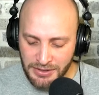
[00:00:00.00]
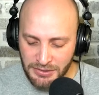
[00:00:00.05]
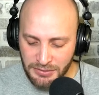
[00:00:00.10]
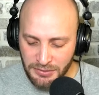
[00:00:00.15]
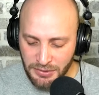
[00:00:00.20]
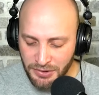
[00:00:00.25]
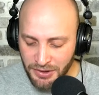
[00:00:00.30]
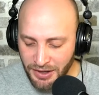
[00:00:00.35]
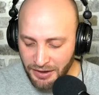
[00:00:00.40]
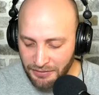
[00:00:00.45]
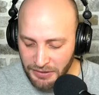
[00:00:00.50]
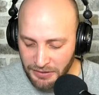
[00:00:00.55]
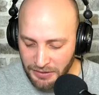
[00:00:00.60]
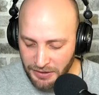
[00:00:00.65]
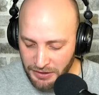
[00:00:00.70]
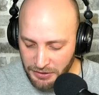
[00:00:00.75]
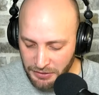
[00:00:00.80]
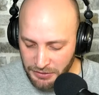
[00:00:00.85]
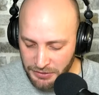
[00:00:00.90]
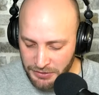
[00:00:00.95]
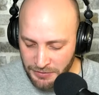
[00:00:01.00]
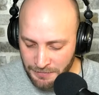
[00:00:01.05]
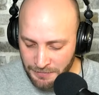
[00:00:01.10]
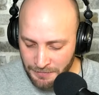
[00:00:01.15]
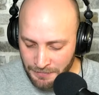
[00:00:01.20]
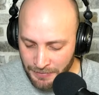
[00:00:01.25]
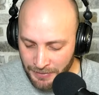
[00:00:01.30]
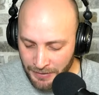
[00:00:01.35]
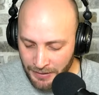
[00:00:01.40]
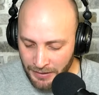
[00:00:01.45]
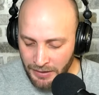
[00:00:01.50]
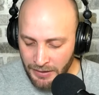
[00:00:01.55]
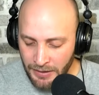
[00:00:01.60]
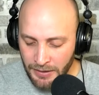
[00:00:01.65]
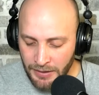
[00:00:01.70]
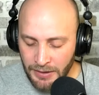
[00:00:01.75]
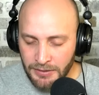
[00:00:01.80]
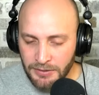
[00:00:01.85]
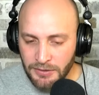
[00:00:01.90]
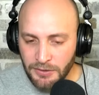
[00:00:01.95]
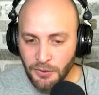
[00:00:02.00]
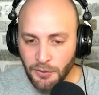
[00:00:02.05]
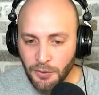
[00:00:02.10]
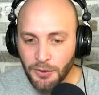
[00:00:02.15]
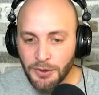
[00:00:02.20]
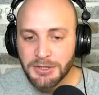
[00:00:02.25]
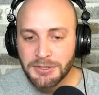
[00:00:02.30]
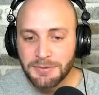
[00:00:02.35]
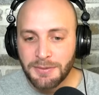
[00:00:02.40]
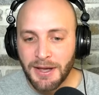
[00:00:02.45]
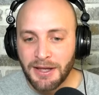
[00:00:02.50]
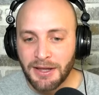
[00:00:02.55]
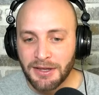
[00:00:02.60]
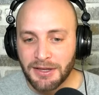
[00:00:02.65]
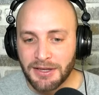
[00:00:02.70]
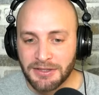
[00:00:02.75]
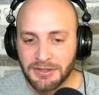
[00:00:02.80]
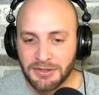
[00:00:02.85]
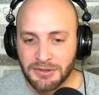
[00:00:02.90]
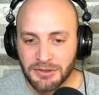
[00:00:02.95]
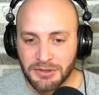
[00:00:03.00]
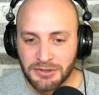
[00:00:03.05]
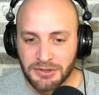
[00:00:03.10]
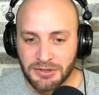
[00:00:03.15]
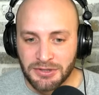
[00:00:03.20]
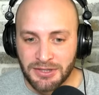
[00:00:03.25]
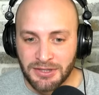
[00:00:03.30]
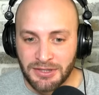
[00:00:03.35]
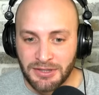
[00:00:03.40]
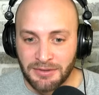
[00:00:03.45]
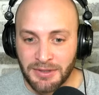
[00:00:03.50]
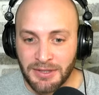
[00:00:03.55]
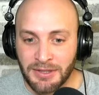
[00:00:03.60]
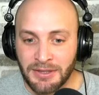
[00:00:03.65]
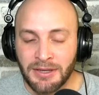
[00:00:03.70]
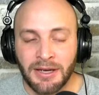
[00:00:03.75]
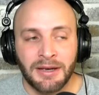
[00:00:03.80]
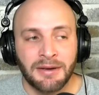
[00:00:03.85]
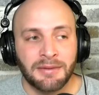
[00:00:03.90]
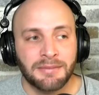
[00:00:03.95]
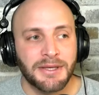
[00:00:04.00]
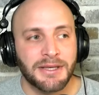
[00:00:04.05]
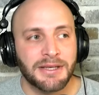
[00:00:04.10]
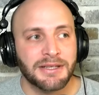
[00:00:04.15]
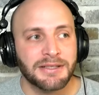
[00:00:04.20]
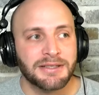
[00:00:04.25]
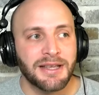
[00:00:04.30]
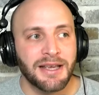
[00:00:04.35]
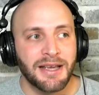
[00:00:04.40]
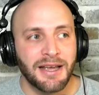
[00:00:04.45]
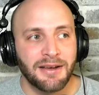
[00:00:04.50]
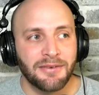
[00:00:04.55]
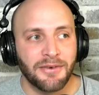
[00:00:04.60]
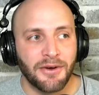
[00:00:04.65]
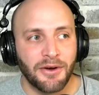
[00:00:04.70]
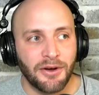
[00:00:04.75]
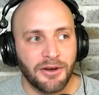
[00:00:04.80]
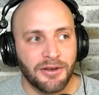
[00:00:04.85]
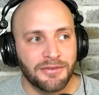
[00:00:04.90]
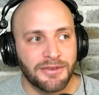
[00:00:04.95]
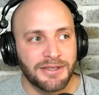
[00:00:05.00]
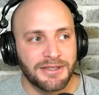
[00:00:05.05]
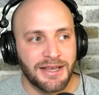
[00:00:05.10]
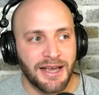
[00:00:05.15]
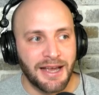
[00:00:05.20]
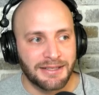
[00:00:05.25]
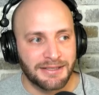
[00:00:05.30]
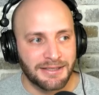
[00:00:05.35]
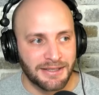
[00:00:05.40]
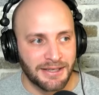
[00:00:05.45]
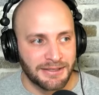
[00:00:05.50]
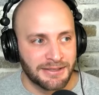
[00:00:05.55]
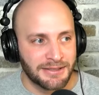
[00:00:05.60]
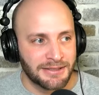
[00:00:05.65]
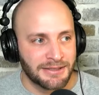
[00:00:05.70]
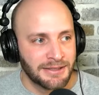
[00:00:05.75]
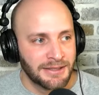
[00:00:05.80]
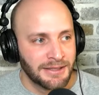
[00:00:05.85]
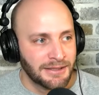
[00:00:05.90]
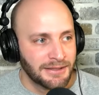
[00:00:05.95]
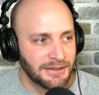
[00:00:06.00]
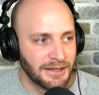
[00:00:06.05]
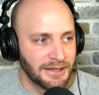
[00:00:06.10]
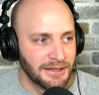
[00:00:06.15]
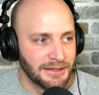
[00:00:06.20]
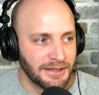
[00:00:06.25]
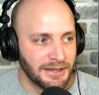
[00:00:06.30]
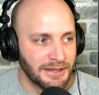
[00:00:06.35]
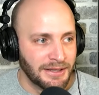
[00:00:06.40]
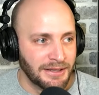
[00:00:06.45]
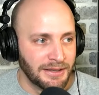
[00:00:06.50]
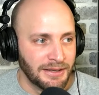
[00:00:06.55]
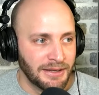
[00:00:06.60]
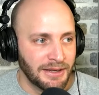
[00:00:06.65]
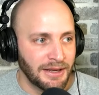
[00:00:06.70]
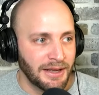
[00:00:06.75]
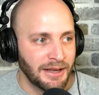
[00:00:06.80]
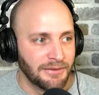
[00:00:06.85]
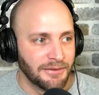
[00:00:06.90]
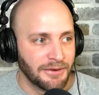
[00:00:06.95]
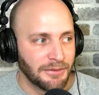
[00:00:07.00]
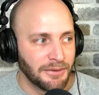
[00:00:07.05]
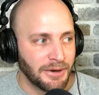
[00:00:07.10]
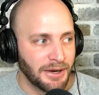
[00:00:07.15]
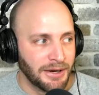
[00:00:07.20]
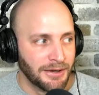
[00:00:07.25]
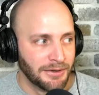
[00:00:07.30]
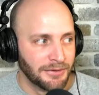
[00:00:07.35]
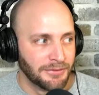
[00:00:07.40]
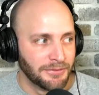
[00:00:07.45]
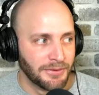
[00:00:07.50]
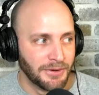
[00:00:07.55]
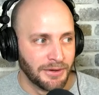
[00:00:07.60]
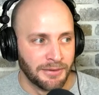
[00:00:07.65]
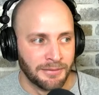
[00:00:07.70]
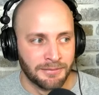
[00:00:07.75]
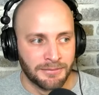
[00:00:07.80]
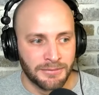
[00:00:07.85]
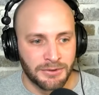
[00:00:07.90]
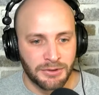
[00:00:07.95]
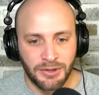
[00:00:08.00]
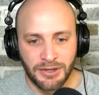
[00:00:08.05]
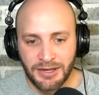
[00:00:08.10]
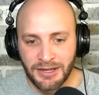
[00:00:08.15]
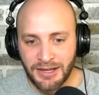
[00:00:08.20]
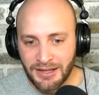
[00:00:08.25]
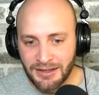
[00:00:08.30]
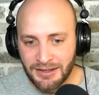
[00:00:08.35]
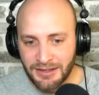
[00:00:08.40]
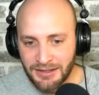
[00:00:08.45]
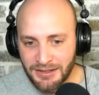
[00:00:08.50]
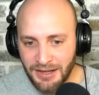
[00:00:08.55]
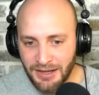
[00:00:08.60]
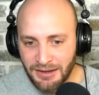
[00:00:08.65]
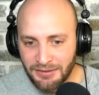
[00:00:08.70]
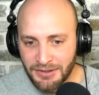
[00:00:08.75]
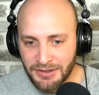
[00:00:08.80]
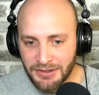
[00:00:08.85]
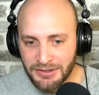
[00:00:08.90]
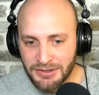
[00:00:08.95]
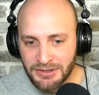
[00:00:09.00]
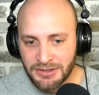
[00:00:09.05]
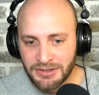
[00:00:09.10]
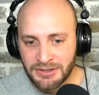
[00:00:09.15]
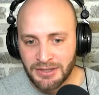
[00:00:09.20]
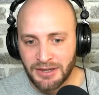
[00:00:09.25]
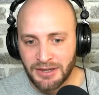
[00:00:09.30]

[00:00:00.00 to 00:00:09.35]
We already have the Lakers. The New Orleans Pelicans are interesting to me because they have all of these assets that they have acquired from trading Anthony Davis,